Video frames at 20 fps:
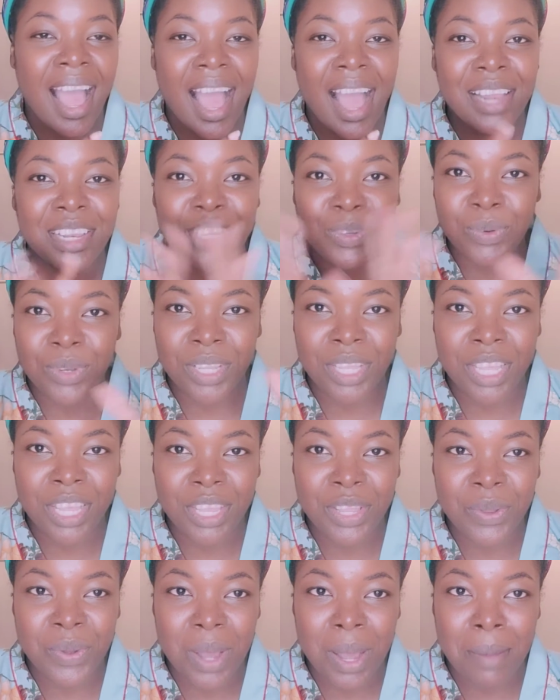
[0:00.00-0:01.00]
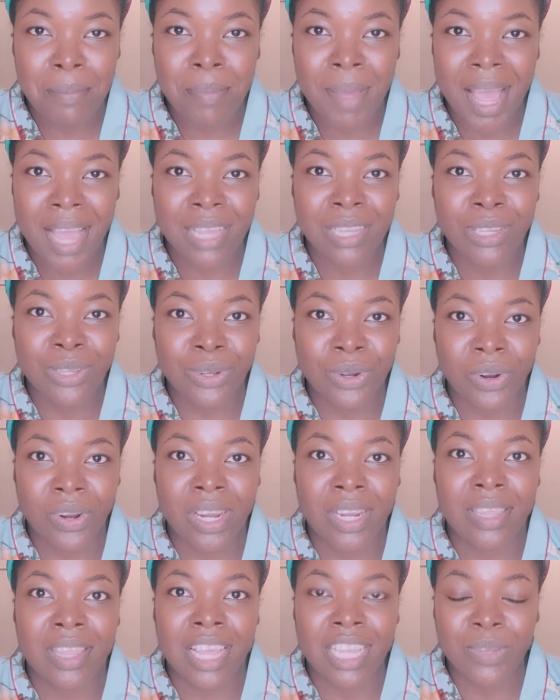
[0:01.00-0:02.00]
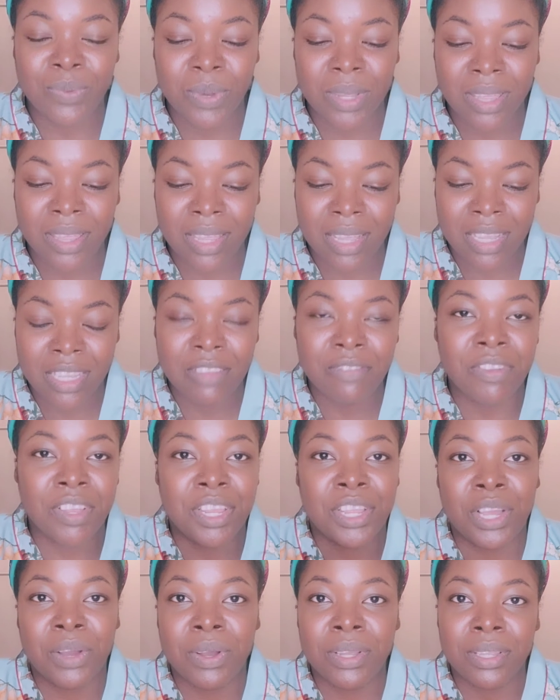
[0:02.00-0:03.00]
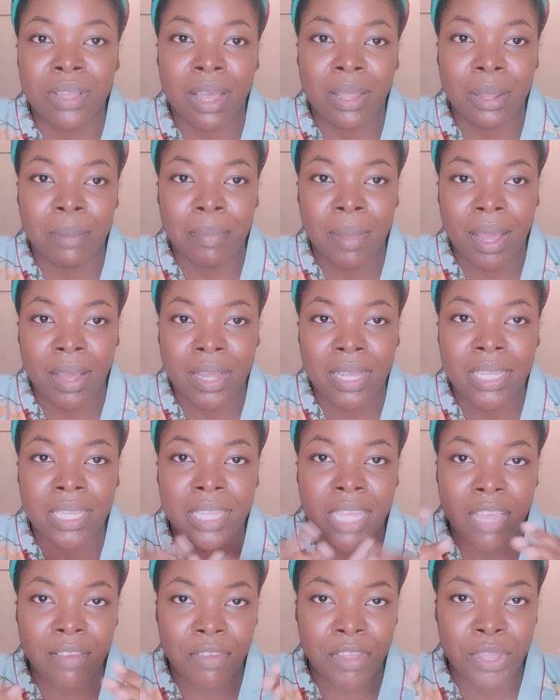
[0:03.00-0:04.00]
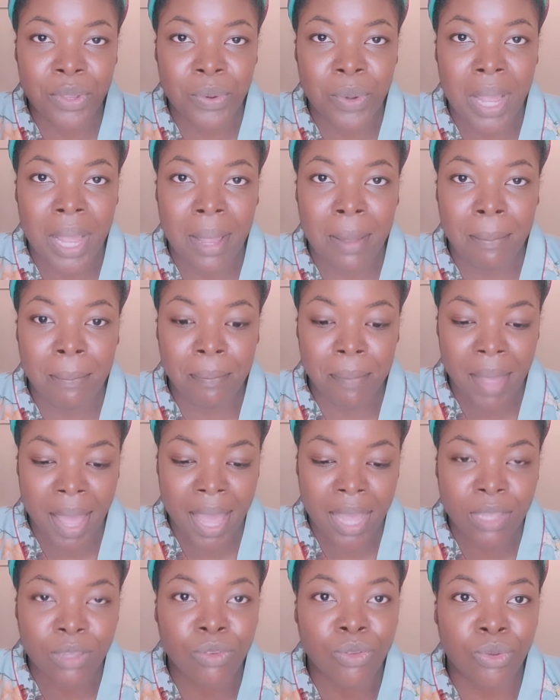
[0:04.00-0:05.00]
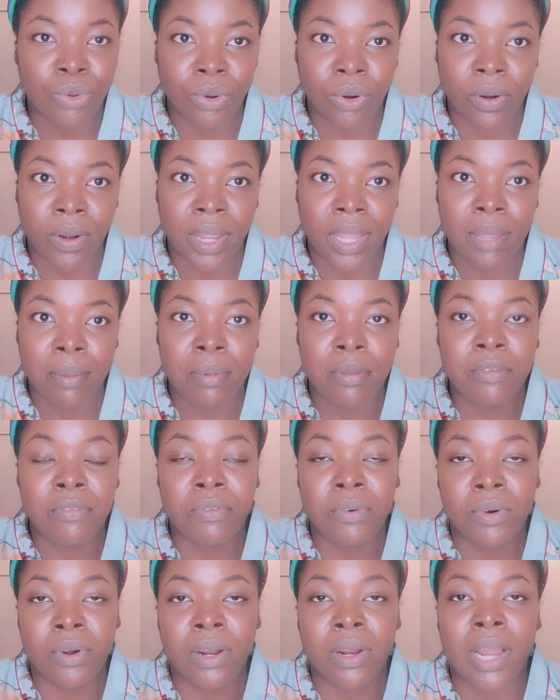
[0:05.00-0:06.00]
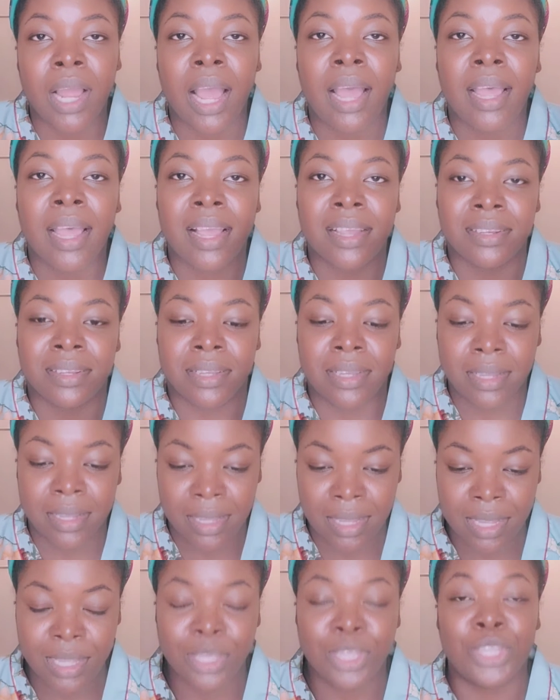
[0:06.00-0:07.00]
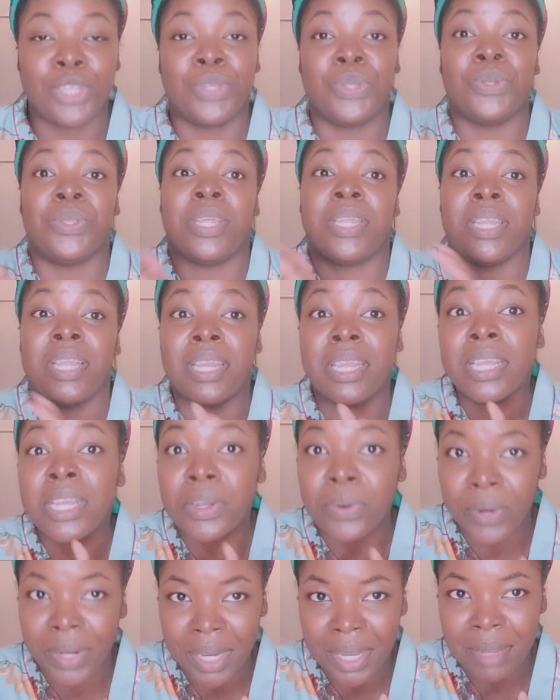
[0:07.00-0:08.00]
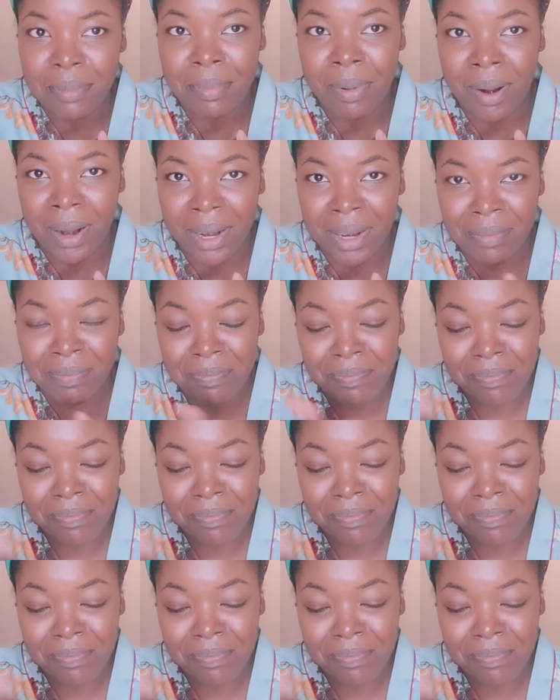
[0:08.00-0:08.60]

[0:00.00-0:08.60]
just want to give you a backstory. That's what this video is all about, is giving you a backstory before I actually get to the nitty-gritty part.